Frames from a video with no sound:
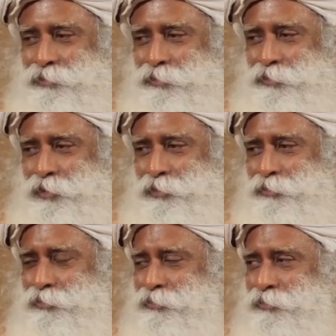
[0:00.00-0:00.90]
You need
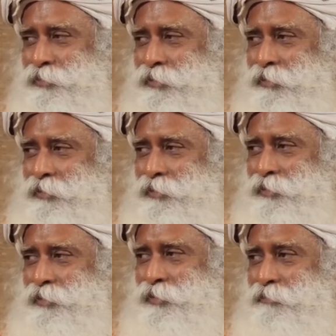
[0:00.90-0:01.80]
to
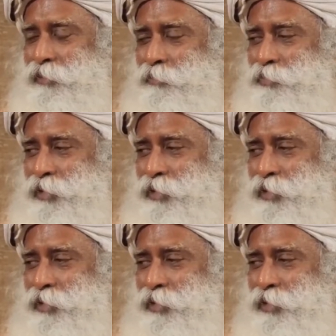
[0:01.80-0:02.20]
develop